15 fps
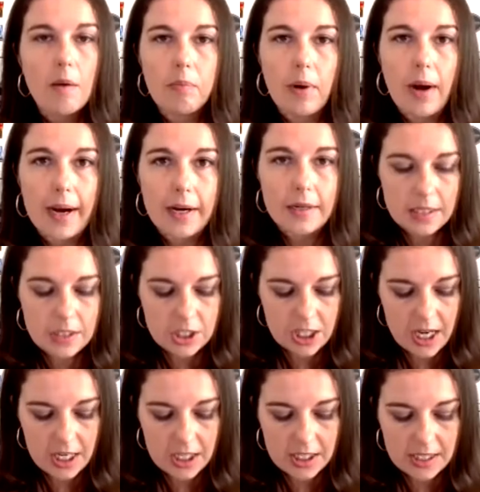Prior to
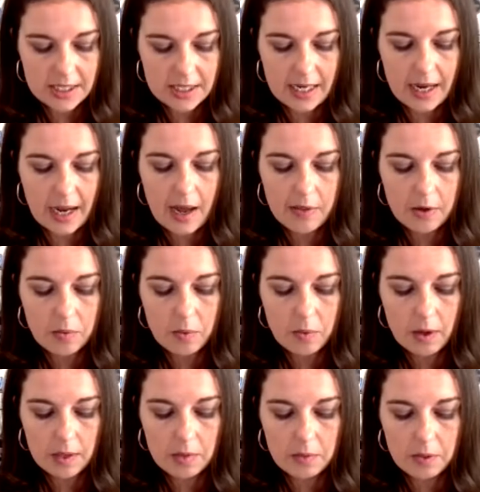GHC, Heather
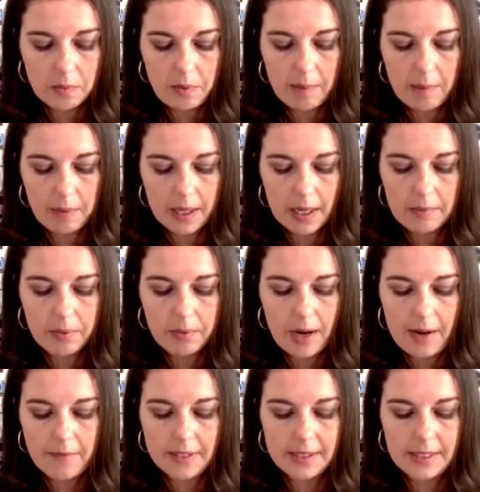worked with public and
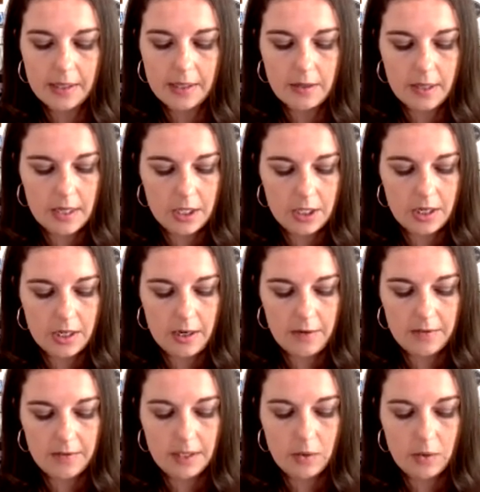private sector
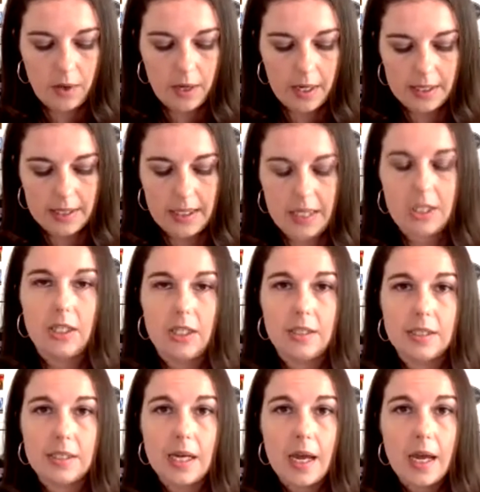initiatives and organizations,